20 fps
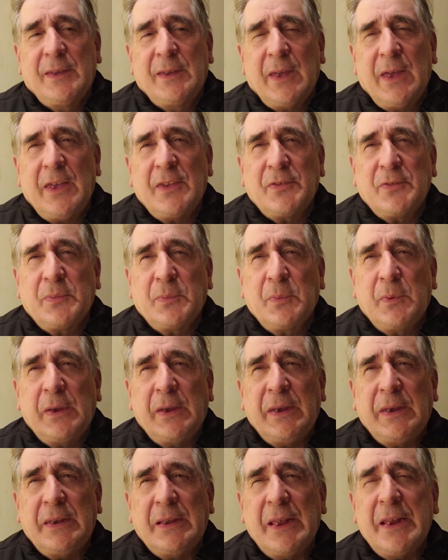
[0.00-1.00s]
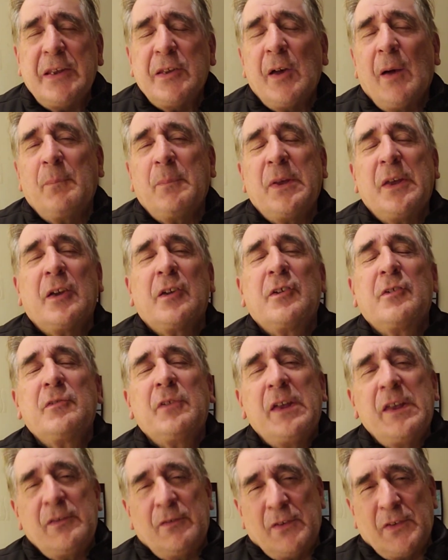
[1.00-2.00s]
as we, let not be a
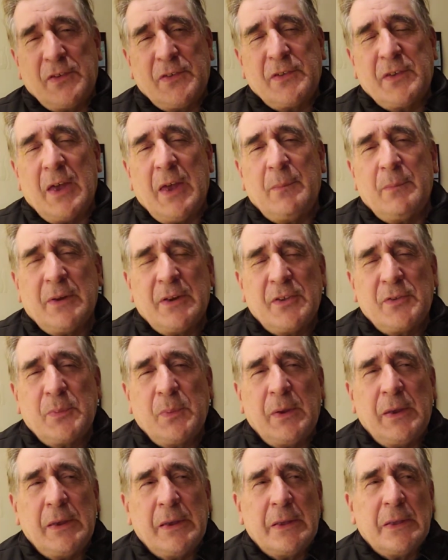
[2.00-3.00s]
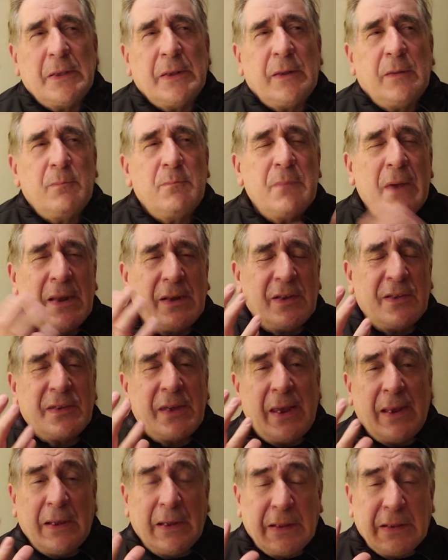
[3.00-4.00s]
grievous time, but as we
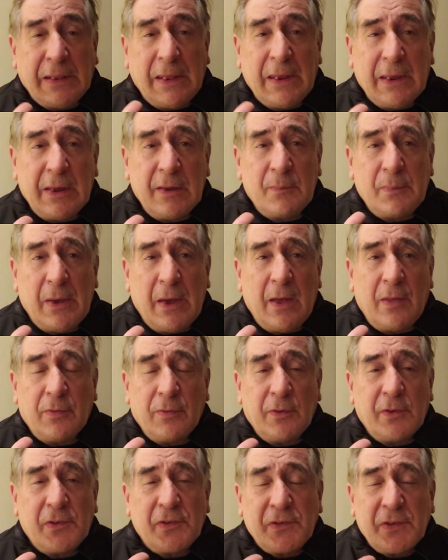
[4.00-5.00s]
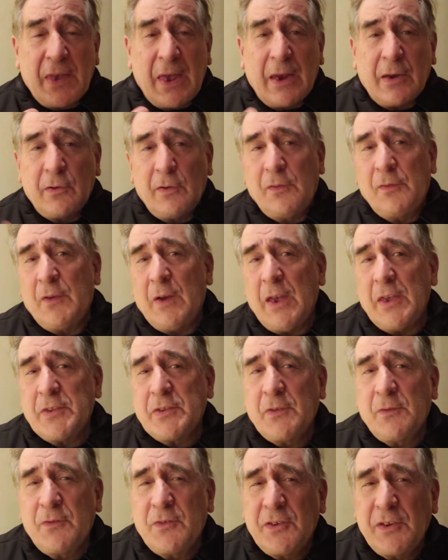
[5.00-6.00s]
meditate and think about the
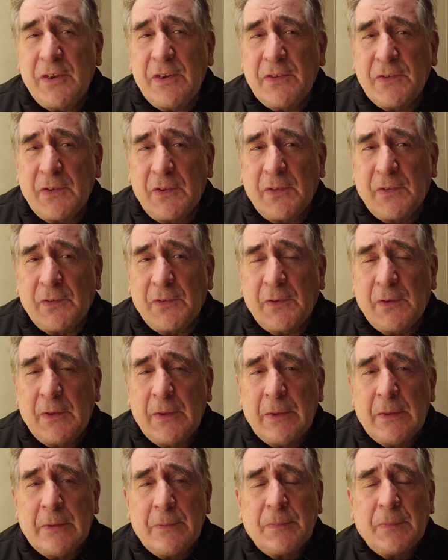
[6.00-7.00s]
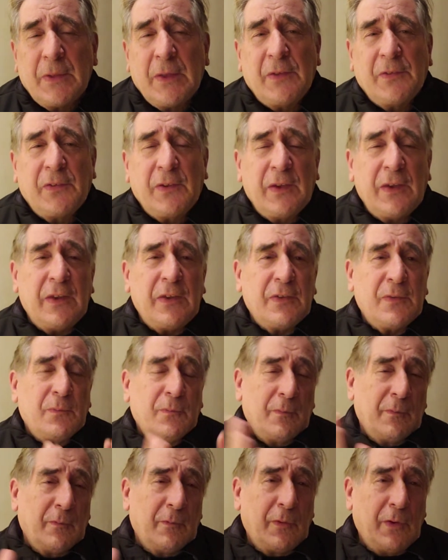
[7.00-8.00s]
sacrifice of Jesus, as he
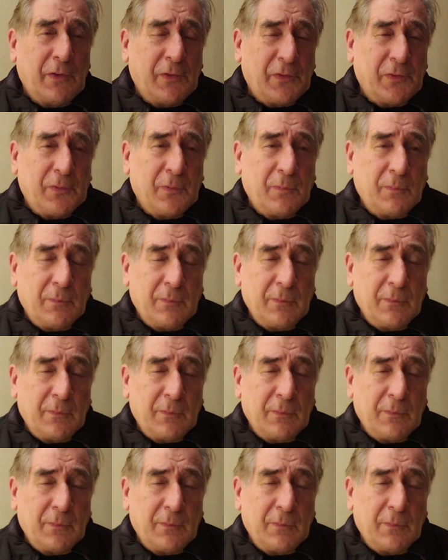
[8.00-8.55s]
was